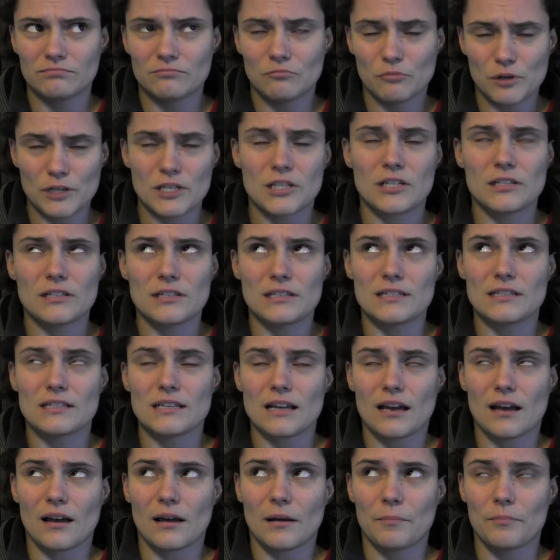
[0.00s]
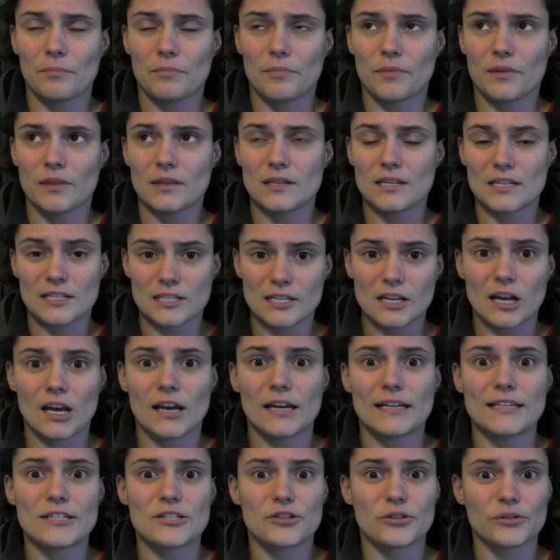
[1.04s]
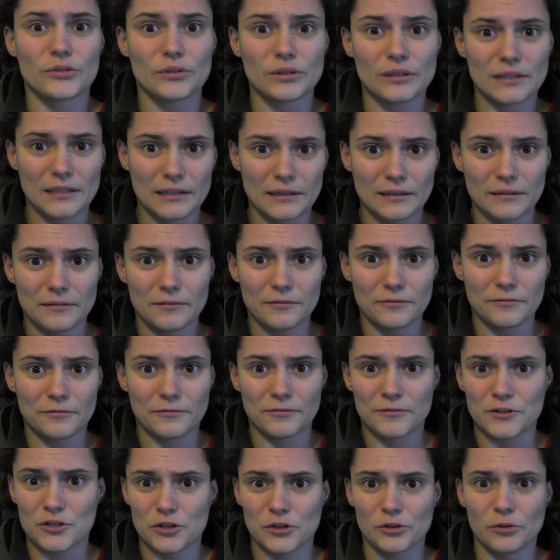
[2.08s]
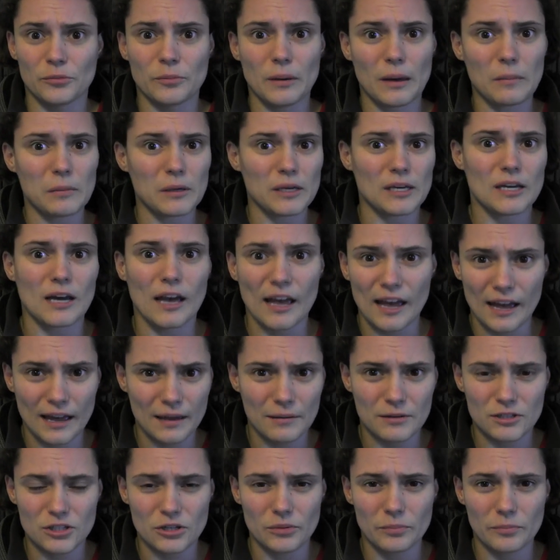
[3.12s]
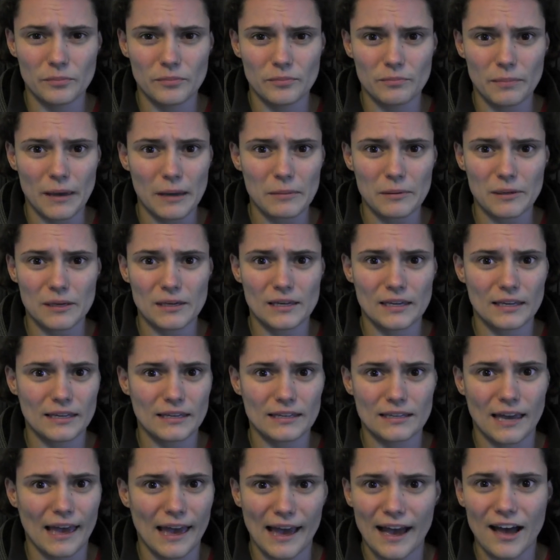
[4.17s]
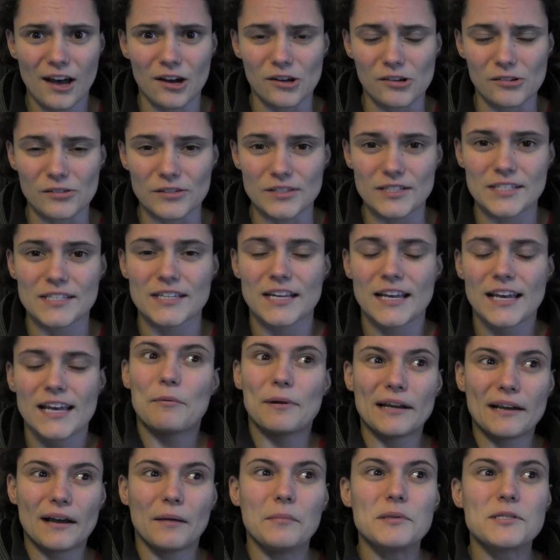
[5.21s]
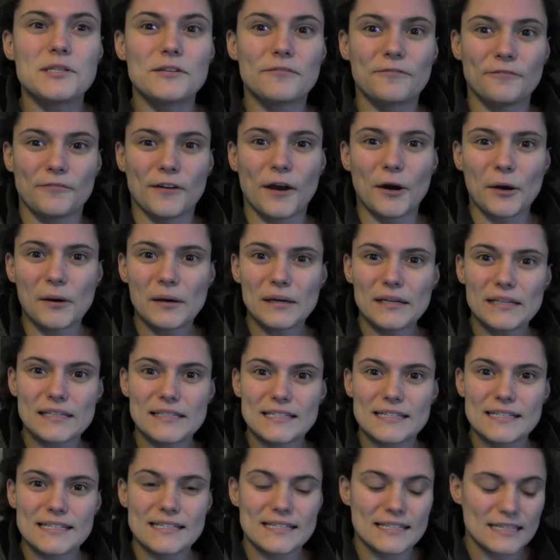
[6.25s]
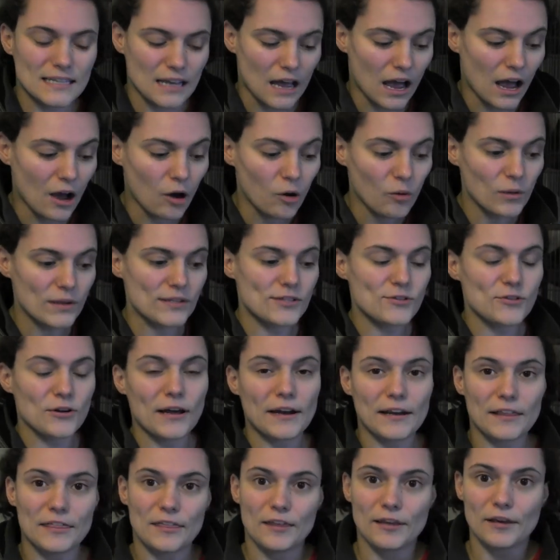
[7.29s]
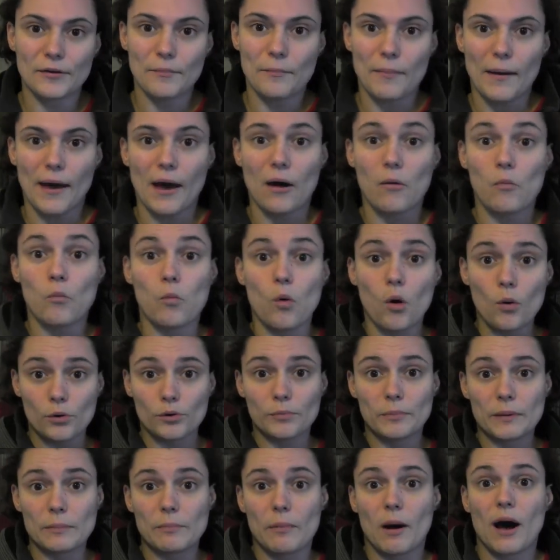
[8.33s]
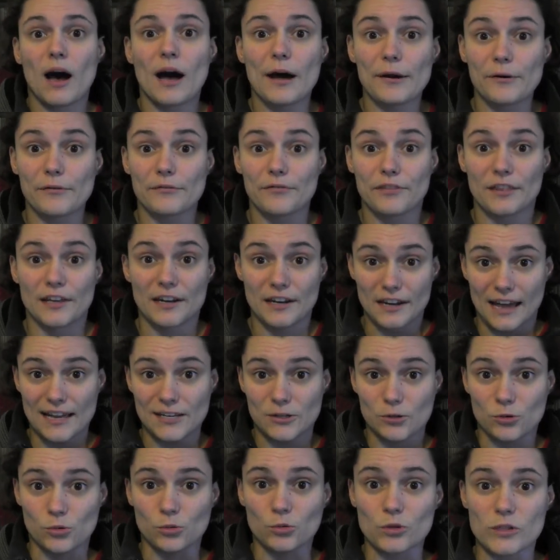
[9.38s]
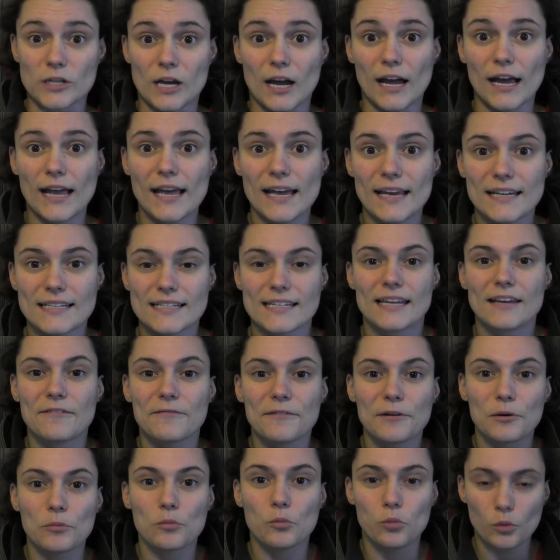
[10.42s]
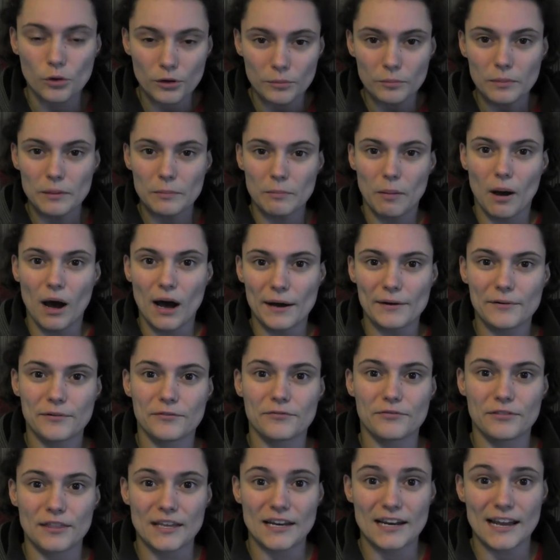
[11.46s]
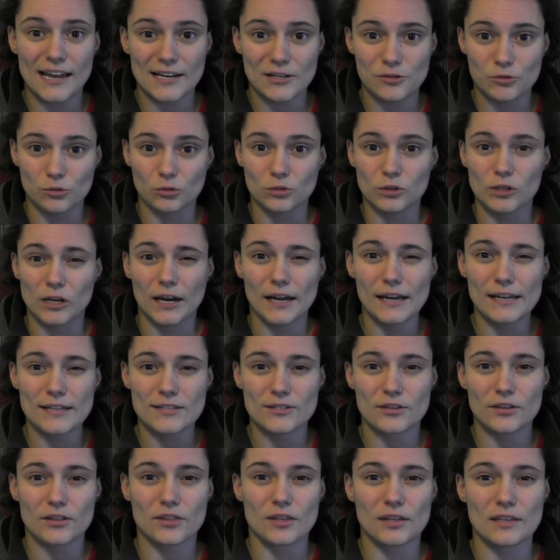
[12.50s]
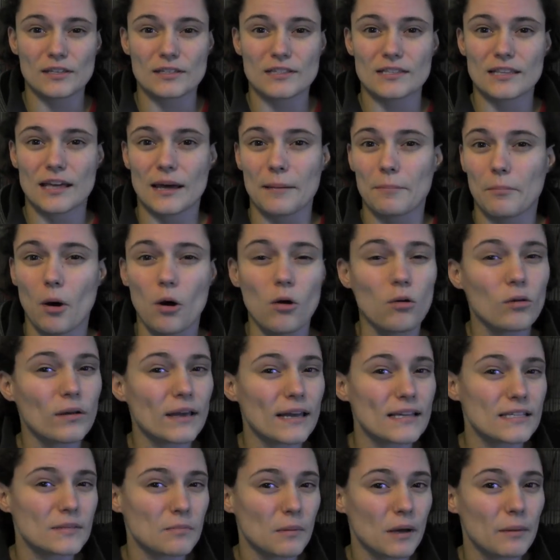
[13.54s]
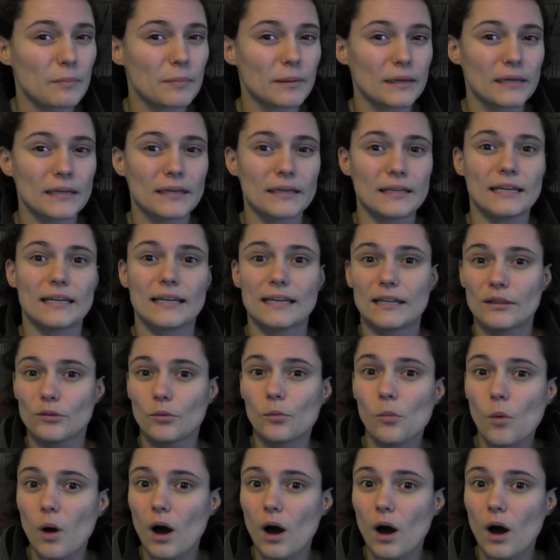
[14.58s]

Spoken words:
designed to give to baby cows. When it comes to ferrets, I always try to think about what would be part of their natural diet. If it wouldn't be part of their natural diet, so things that polecats might be eating in the